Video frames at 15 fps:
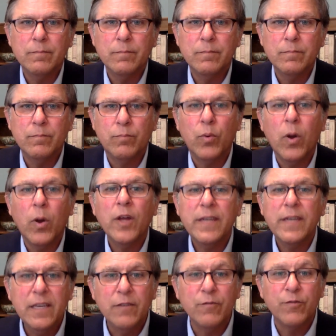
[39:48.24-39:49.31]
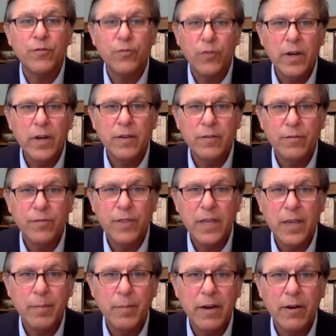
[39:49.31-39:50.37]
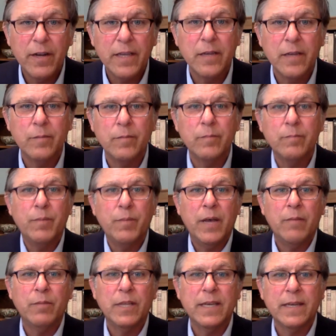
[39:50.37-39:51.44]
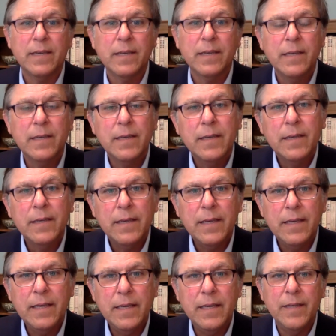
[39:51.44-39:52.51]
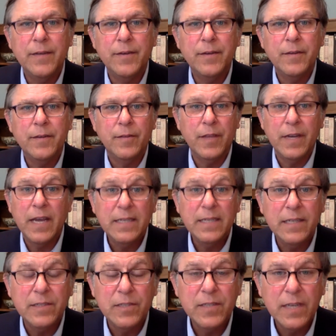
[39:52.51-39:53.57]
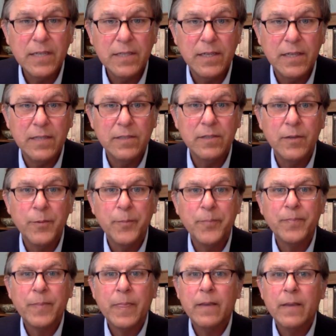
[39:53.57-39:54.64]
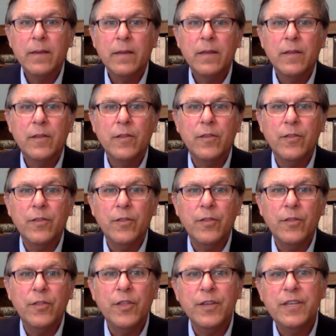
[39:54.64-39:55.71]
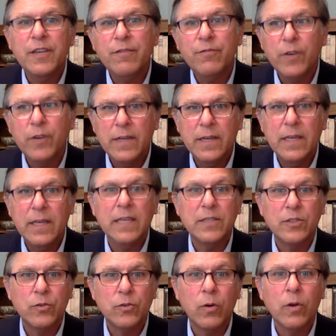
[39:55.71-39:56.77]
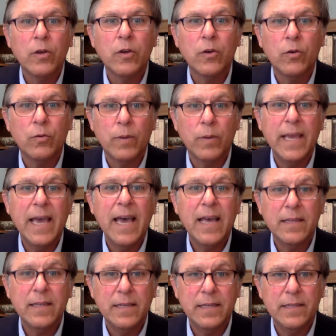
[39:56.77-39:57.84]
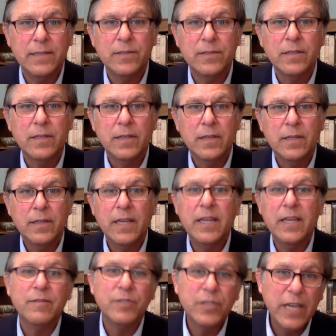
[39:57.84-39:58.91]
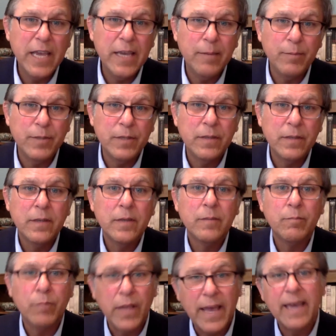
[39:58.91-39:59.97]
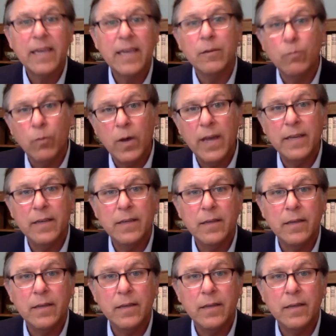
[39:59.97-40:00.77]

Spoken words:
brought in front of the American public in the 1960s the different historical realities that have shaped Black and white